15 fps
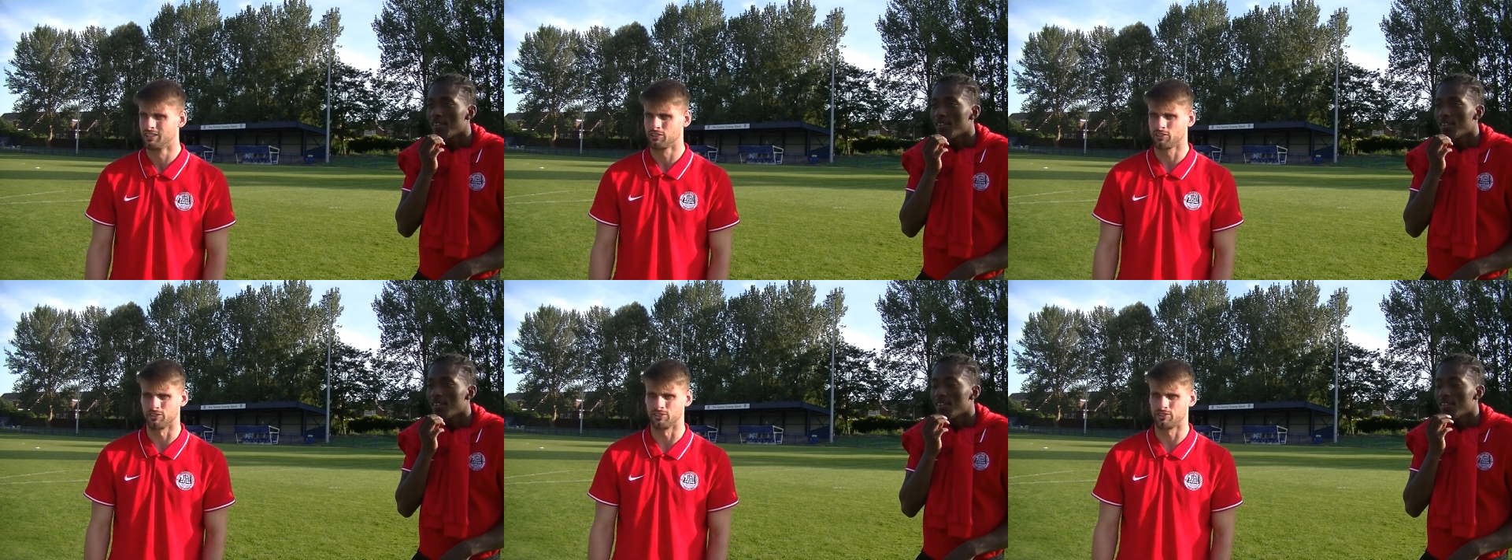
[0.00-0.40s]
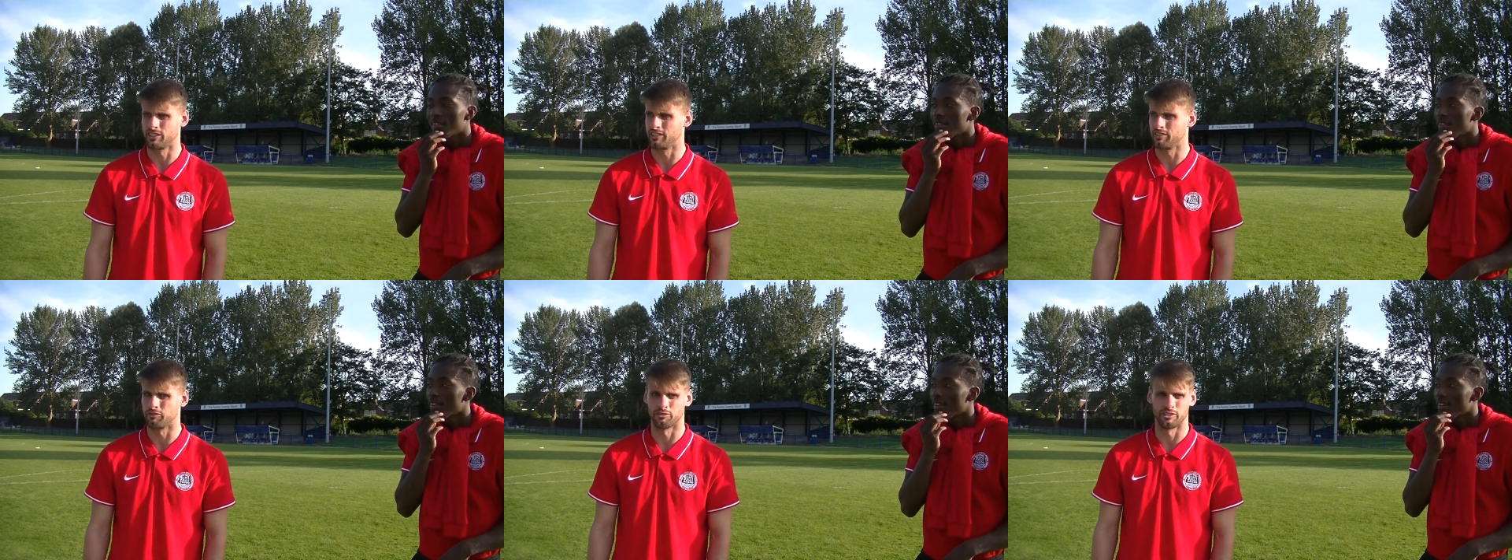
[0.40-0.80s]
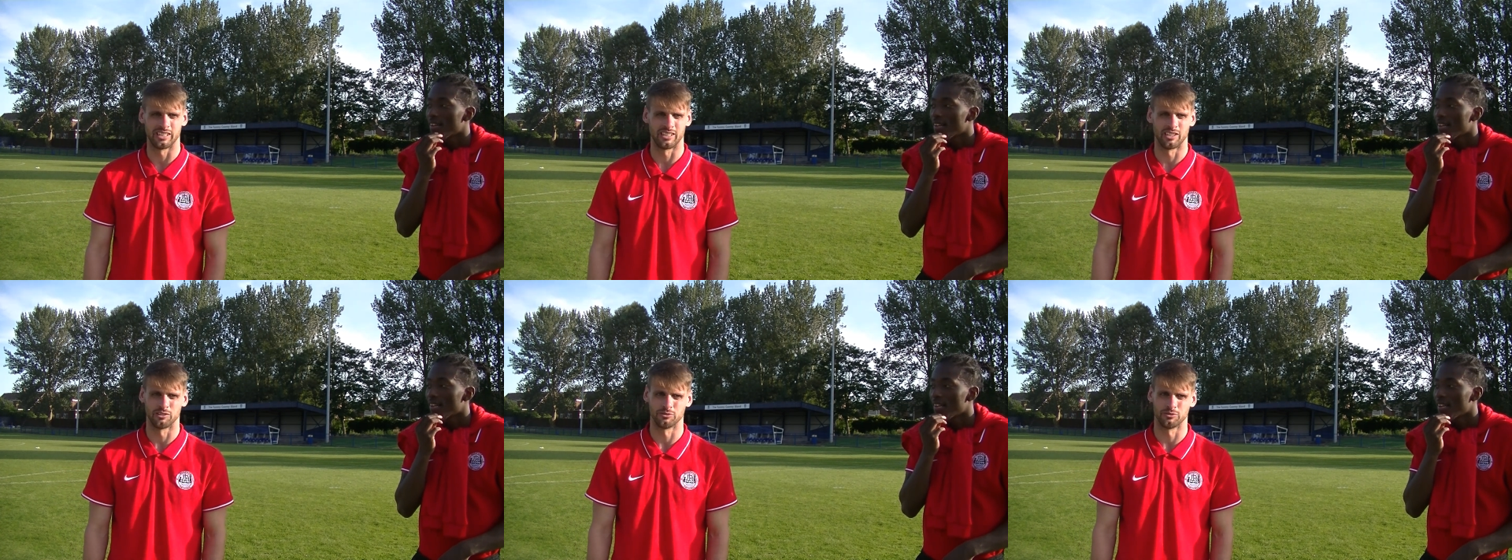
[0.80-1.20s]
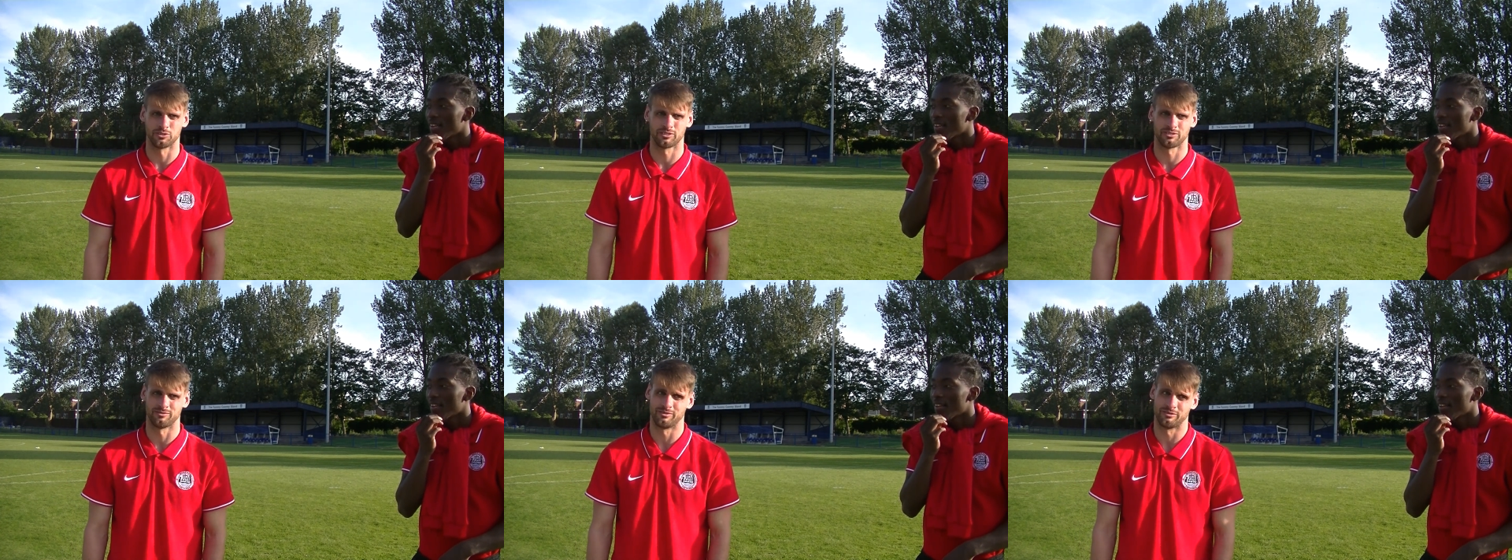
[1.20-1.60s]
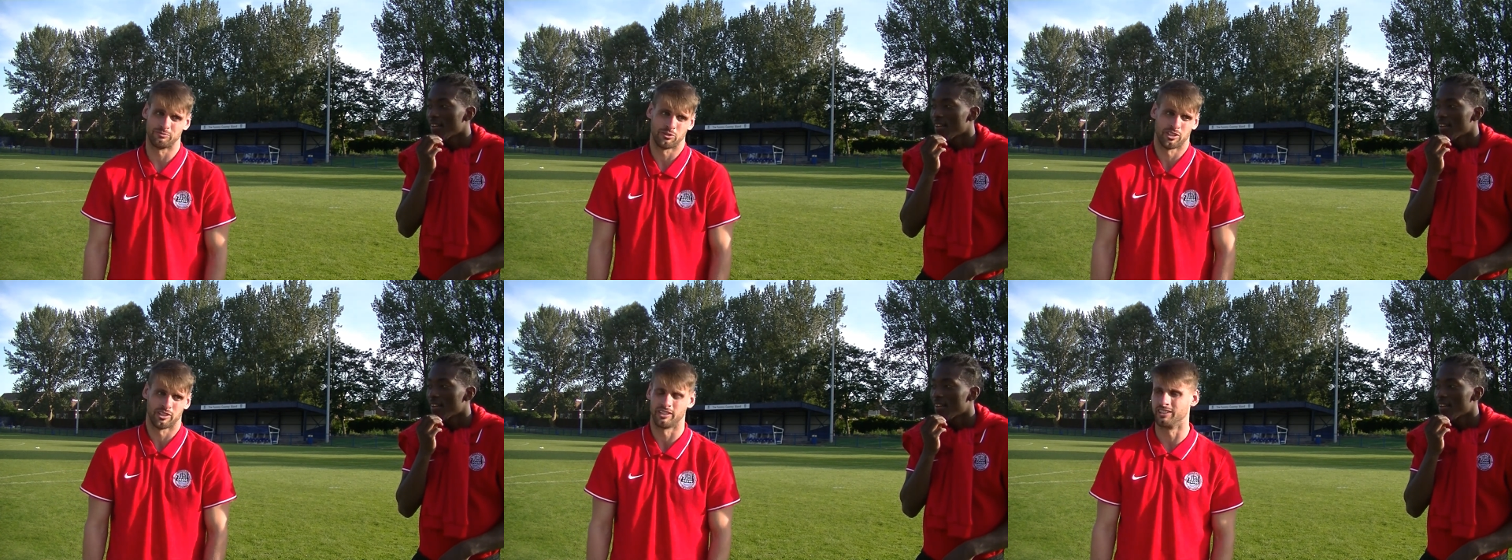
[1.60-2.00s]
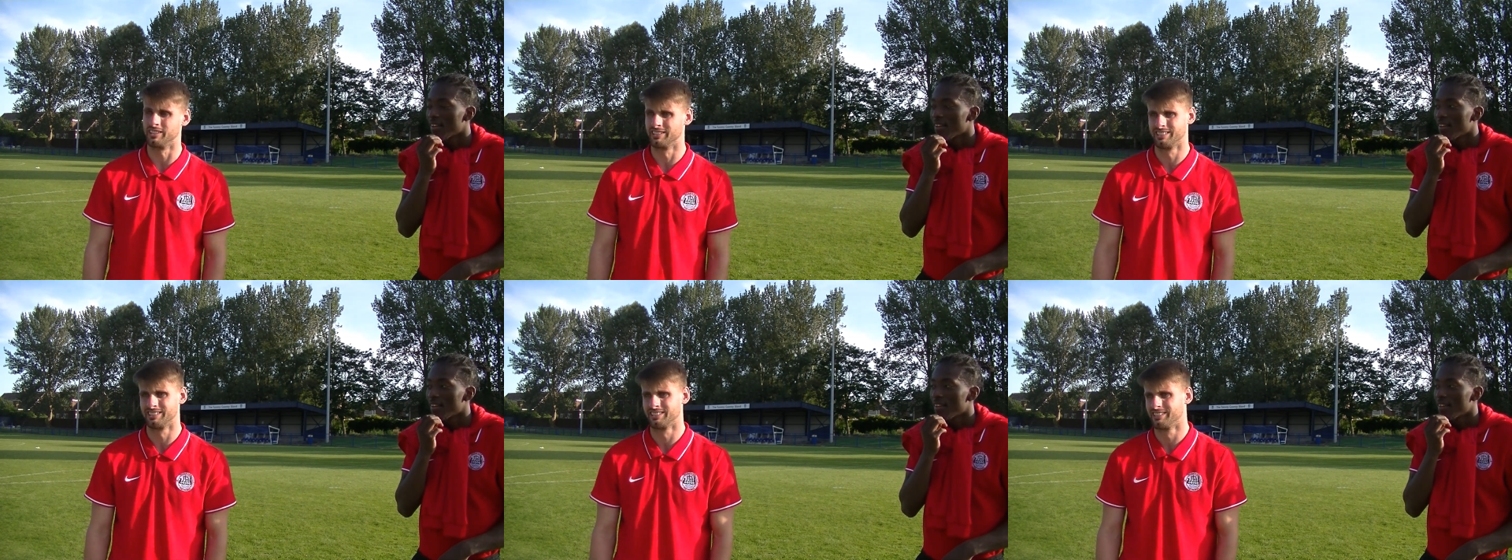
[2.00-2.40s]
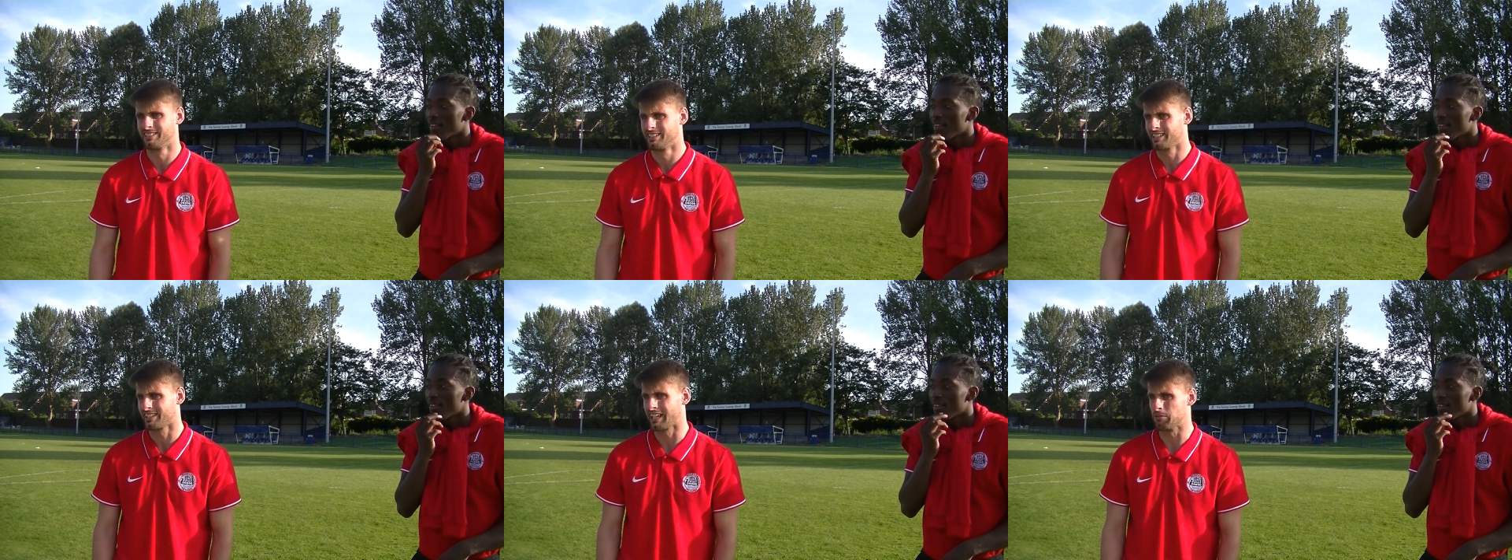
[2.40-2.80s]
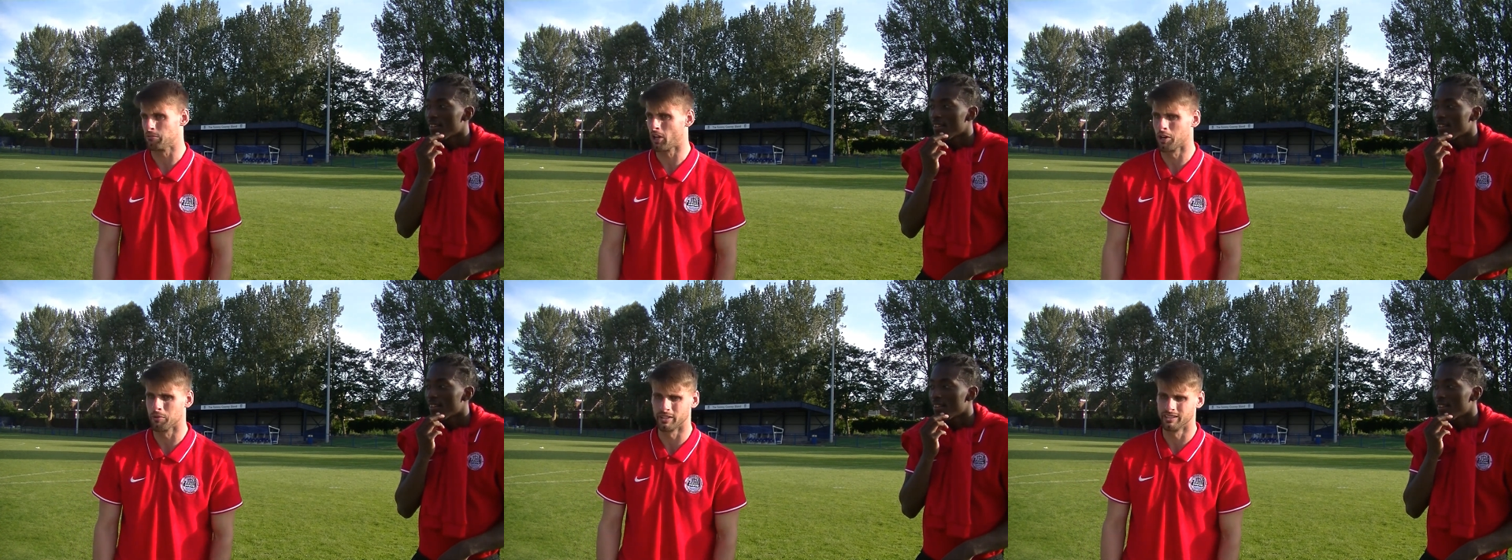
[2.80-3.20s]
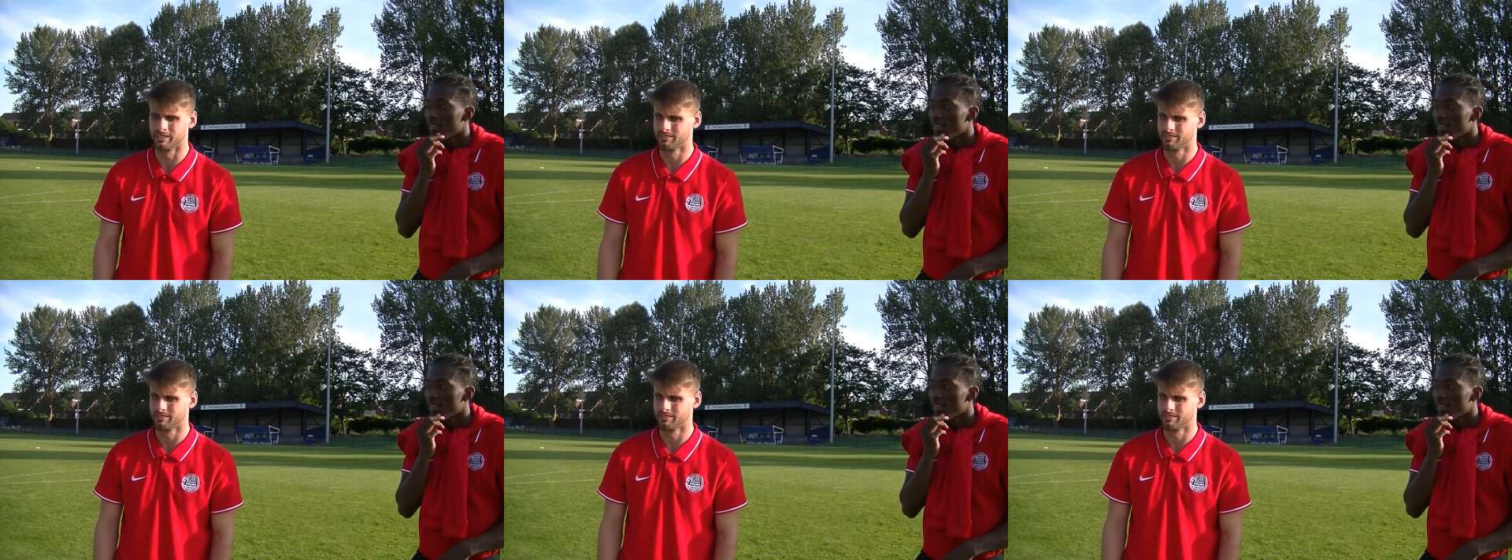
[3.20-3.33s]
conceded 3 goals. We're going to keep going.